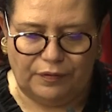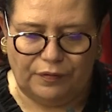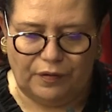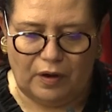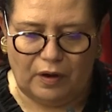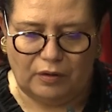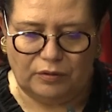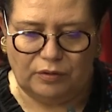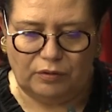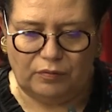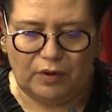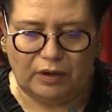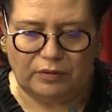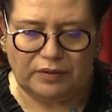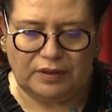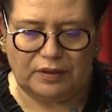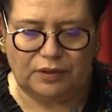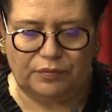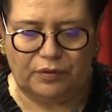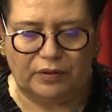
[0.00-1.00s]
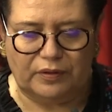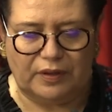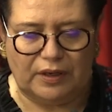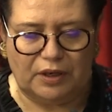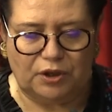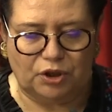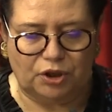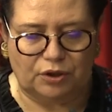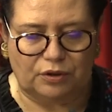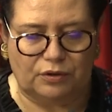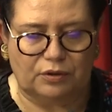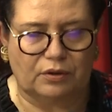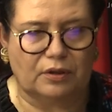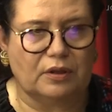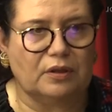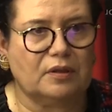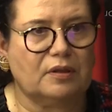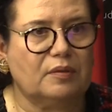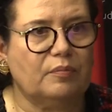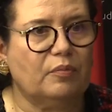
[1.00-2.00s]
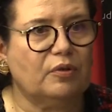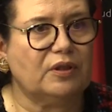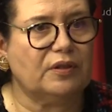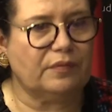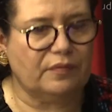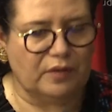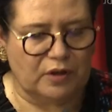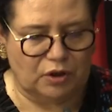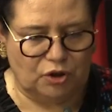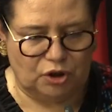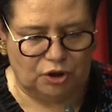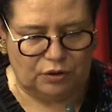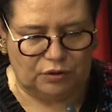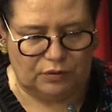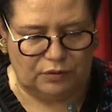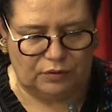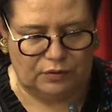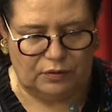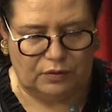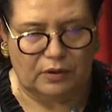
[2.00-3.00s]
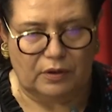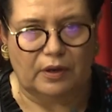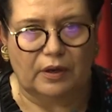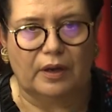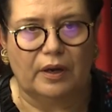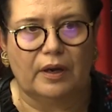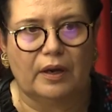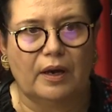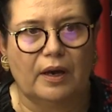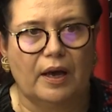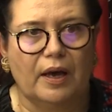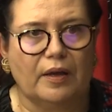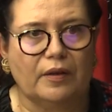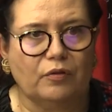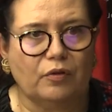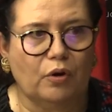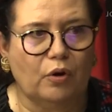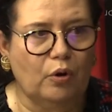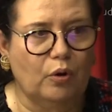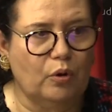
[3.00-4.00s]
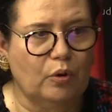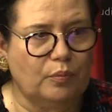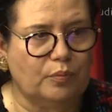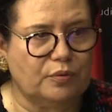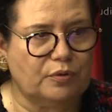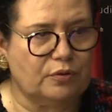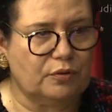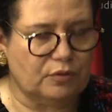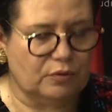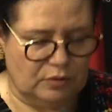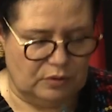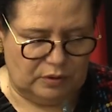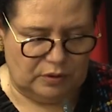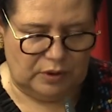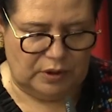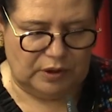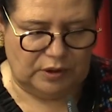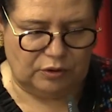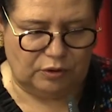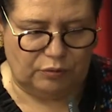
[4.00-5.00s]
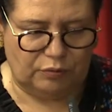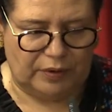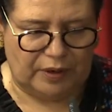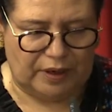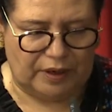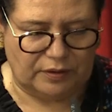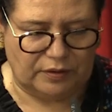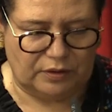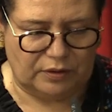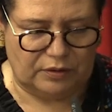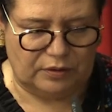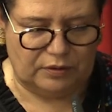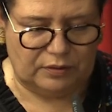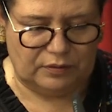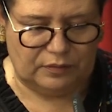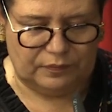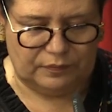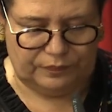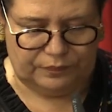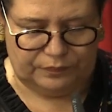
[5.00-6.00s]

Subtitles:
found around its foundations, its motivations, and the hopes it created.